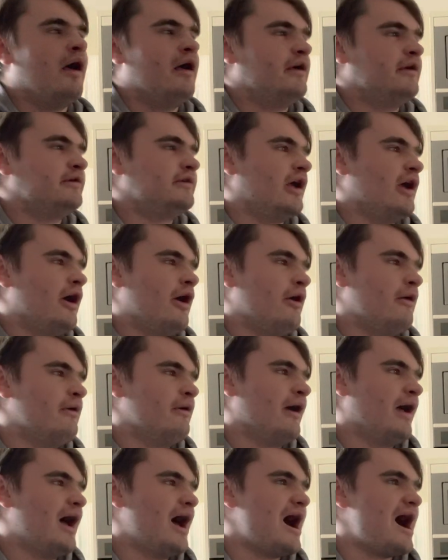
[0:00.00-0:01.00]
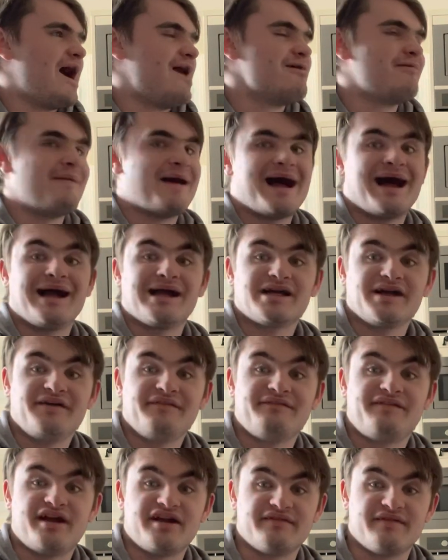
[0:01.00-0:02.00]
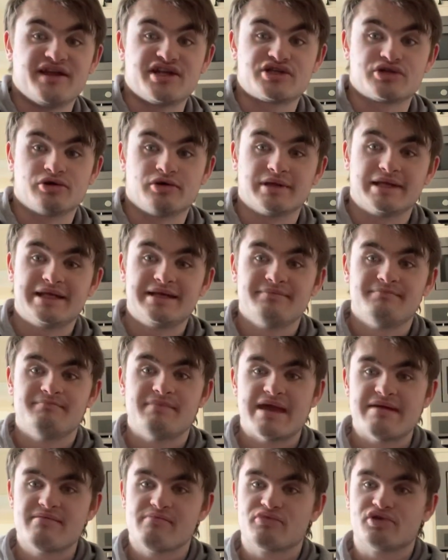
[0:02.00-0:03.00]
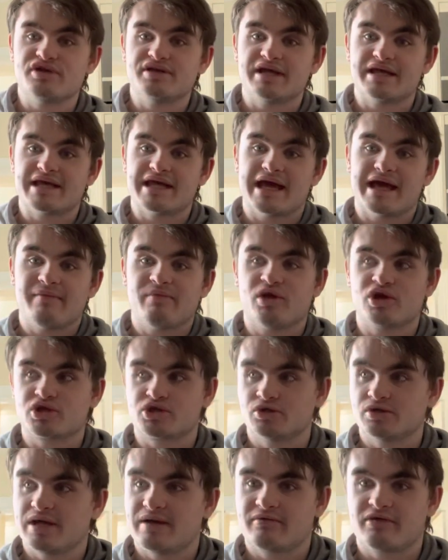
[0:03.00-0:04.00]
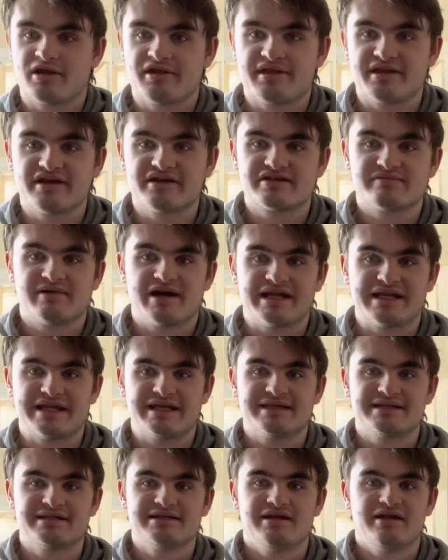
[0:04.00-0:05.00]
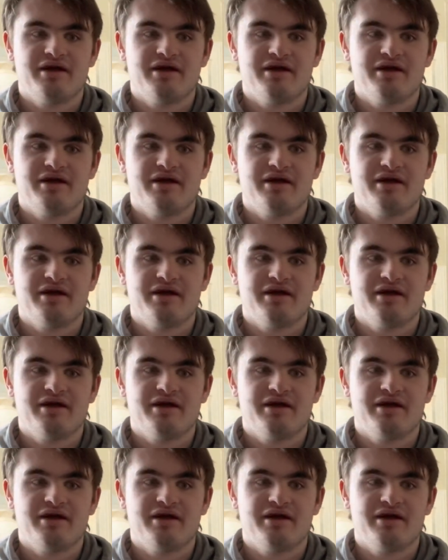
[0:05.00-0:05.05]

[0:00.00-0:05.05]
So I'll be back very, very shortly. Maybe Monday, yeah, I'm not sure yet. I've got to think of some ideas.